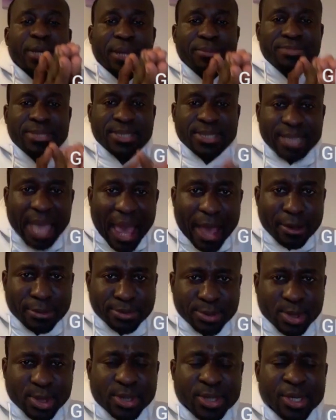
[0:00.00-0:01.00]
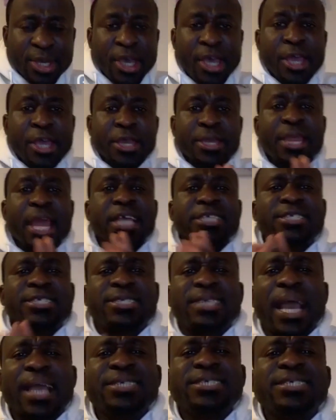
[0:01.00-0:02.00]
themselves, they
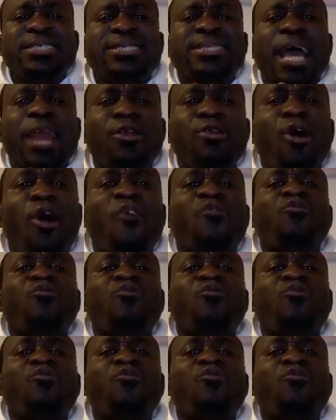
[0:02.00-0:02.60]
changed the law